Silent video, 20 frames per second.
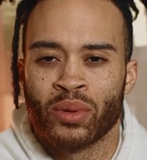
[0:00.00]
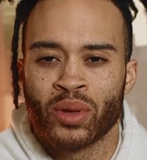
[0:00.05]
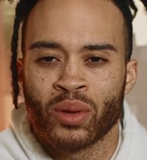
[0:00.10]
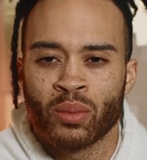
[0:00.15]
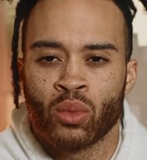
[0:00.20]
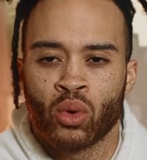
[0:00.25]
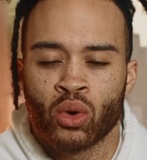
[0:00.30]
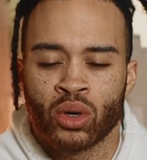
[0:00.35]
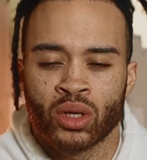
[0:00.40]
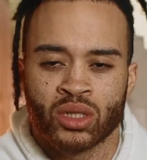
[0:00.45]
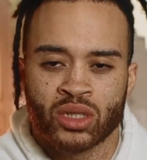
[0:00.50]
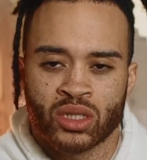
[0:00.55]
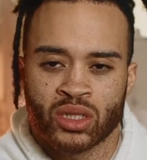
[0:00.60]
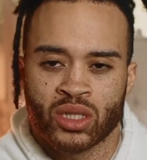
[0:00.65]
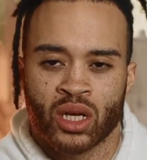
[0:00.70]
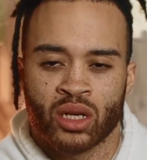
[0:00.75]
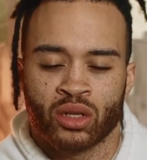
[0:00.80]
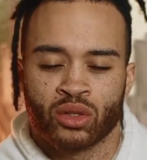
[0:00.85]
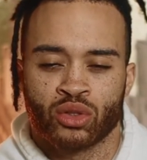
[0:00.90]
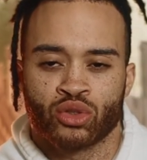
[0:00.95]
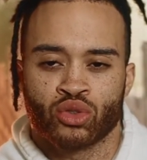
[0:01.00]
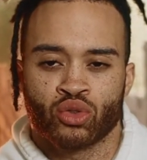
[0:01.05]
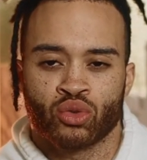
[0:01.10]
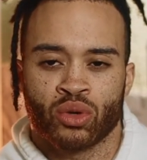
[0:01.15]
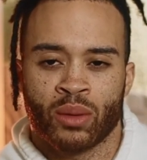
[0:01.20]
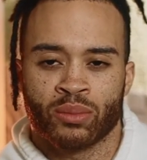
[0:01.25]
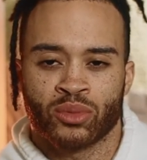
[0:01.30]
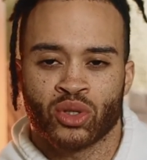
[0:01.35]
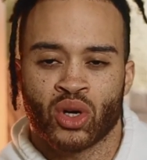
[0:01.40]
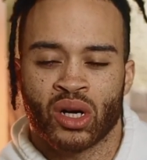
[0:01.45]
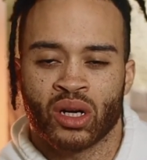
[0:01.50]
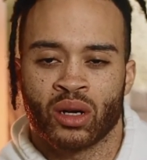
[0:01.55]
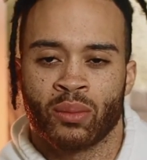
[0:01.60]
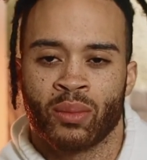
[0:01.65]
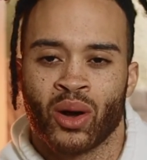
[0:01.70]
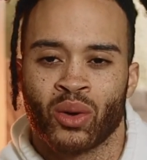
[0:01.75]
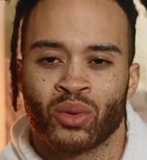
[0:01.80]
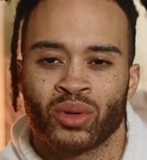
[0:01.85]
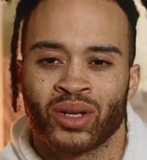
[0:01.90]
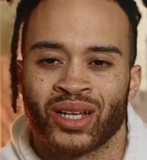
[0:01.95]
bit more than just telling the truth. I'm talking
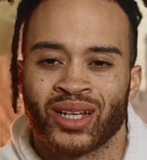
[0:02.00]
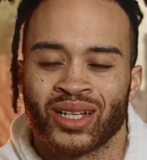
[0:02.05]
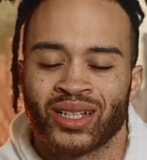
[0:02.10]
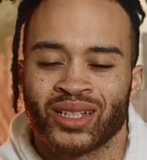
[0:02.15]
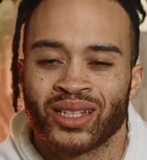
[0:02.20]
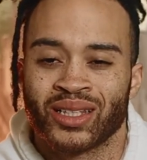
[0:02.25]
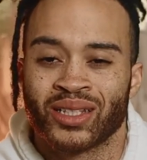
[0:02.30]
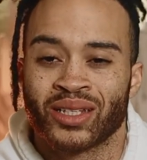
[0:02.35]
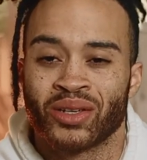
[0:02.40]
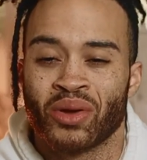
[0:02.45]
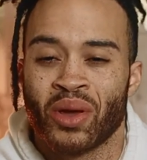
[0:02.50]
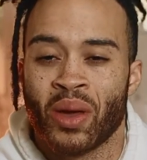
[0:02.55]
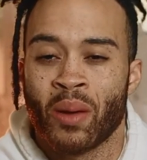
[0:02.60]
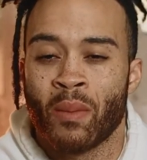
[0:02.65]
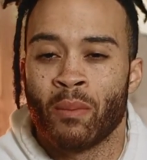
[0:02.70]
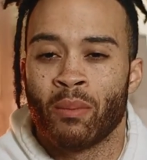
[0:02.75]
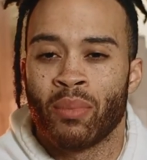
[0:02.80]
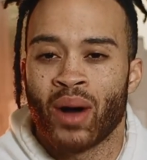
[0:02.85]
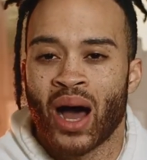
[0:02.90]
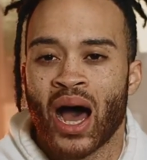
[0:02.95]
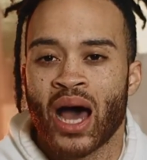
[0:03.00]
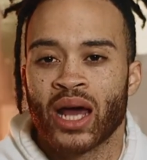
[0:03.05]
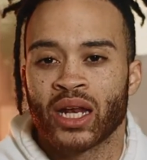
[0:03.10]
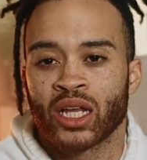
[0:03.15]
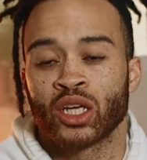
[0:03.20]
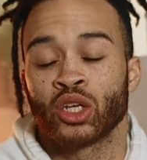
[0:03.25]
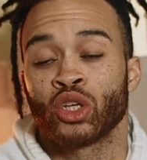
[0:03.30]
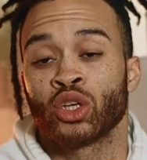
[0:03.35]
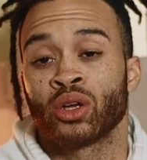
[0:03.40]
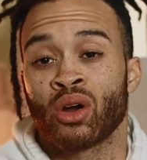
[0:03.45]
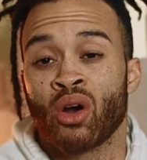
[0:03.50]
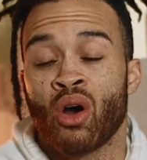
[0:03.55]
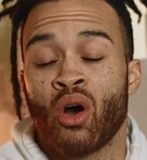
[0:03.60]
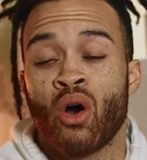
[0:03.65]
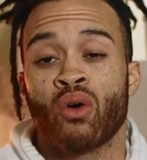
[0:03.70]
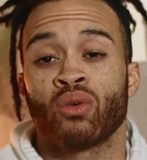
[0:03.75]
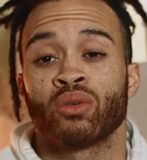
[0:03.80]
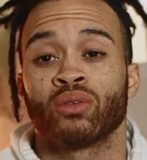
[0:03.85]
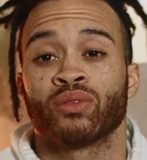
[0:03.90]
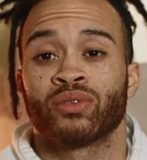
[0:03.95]
about to embody your
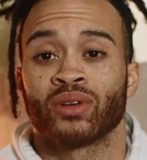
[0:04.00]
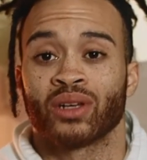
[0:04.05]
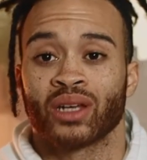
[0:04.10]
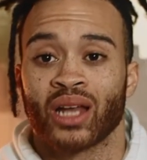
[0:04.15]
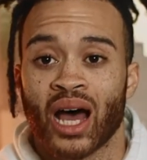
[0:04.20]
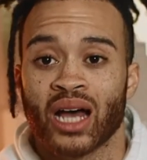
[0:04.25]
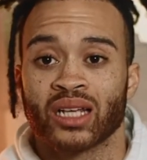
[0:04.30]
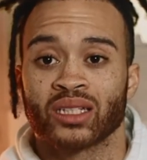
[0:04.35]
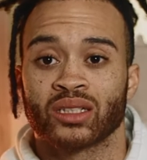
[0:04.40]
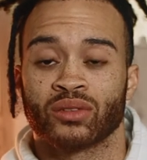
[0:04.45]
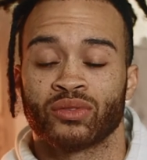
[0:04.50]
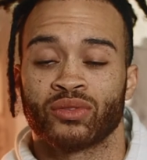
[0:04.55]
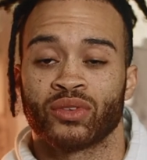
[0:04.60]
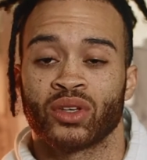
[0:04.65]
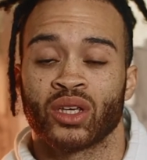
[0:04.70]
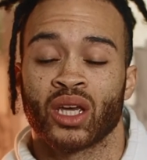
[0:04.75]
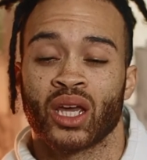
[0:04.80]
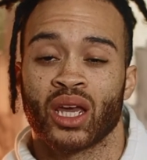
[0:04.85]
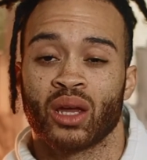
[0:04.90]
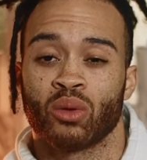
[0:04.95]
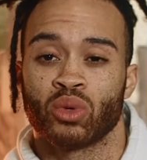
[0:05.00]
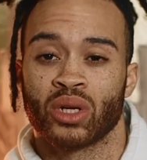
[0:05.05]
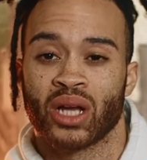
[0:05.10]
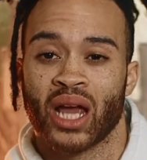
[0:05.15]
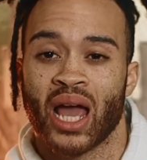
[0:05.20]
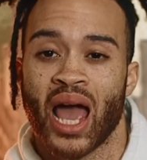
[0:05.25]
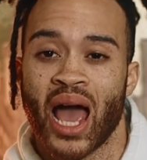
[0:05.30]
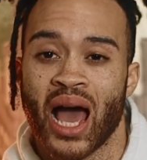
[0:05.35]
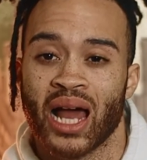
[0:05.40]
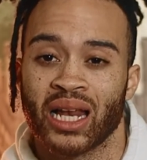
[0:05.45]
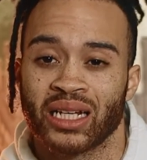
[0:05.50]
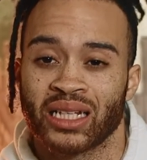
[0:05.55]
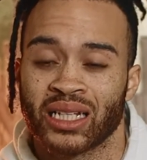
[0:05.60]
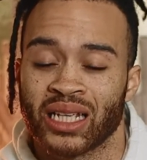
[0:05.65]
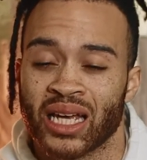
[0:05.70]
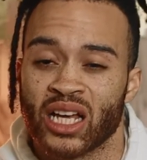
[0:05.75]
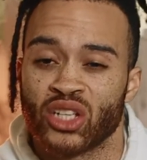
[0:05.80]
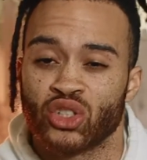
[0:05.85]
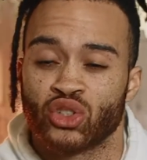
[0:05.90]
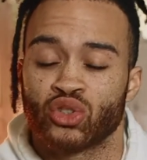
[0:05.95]
own philosophy and
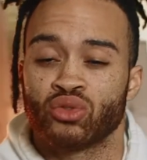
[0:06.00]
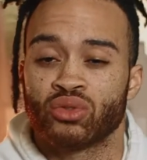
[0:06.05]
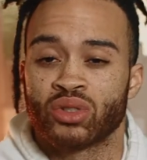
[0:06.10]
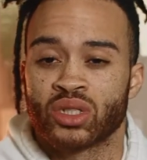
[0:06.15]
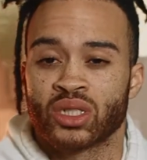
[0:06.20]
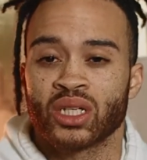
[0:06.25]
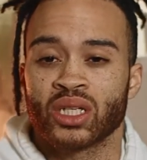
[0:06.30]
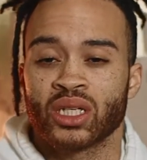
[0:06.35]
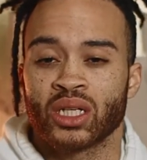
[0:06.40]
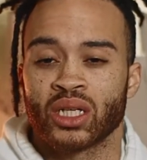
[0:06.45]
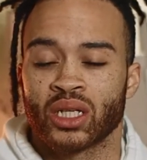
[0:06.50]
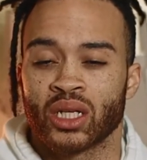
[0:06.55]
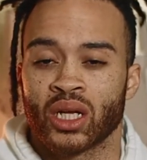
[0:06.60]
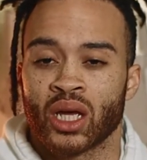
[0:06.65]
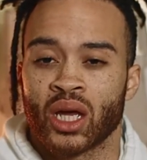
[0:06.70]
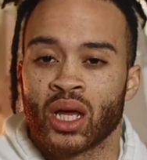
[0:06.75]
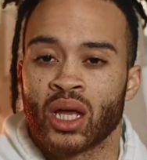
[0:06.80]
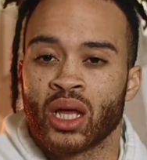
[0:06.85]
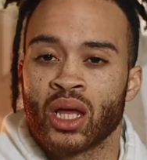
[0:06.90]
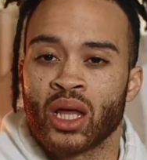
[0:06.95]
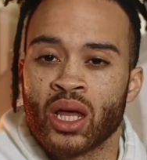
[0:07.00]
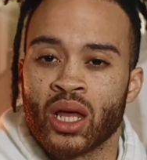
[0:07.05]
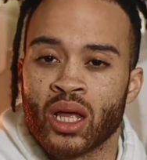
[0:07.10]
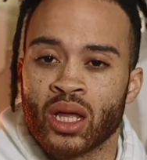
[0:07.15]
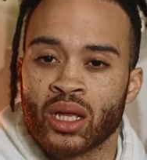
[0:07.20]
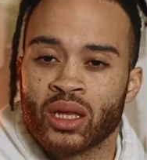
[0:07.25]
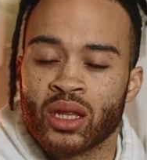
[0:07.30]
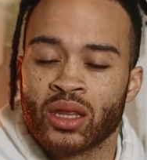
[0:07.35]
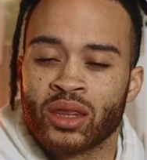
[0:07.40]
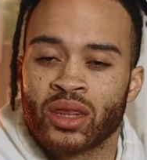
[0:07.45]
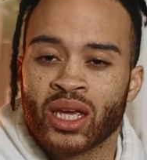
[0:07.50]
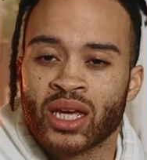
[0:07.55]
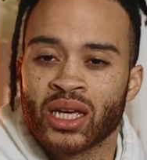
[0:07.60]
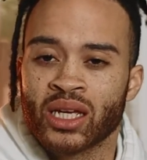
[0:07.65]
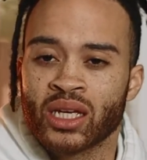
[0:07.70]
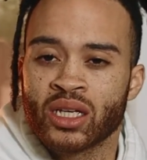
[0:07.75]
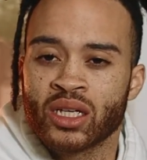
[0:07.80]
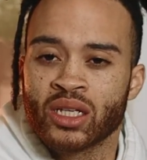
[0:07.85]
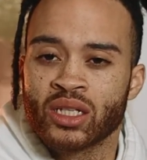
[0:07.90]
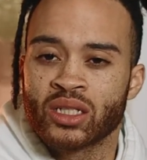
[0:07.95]
reality as you see it. The thing
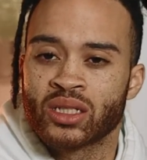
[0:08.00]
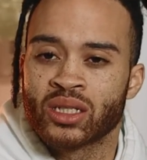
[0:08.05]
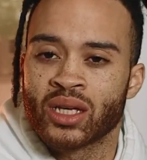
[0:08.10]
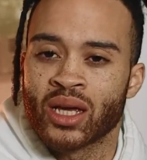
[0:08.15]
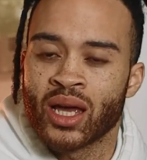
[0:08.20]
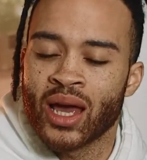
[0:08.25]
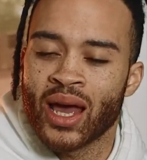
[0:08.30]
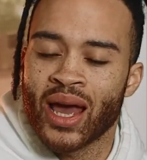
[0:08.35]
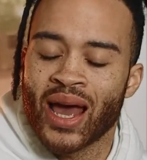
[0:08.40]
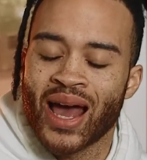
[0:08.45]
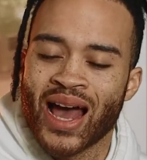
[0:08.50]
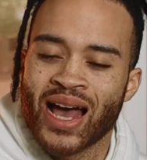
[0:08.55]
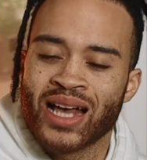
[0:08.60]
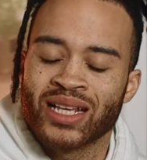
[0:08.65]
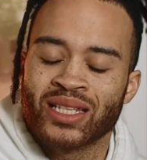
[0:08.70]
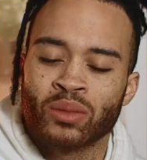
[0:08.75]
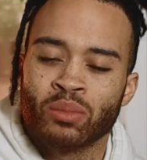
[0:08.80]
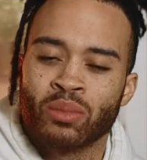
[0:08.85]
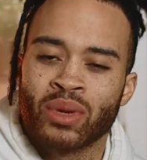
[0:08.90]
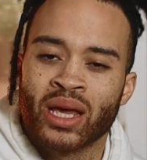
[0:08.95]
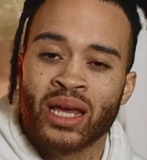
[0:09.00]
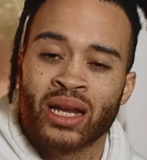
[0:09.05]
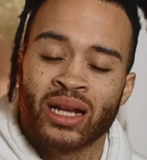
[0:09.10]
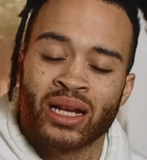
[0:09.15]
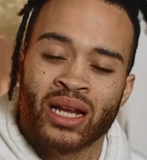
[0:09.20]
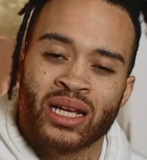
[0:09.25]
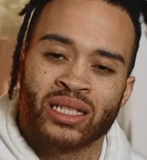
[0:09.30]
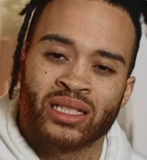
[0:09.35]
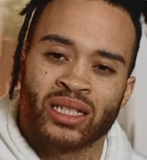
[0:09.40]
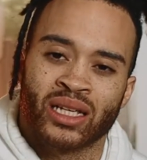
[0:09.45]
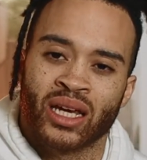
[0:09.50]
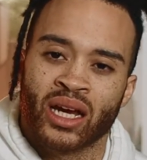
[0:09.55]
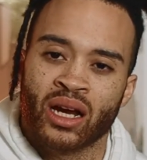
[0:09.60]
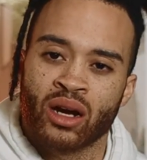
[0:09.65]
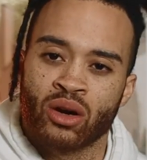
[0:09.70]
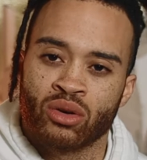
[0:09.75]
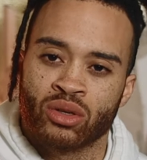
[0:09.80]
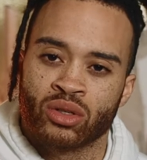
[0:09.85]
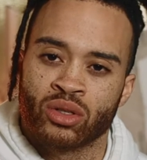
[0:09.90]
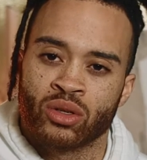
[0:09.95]
is, as a man and as a
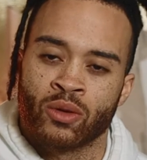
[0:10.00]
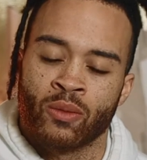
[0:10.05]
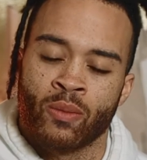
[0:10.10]
character,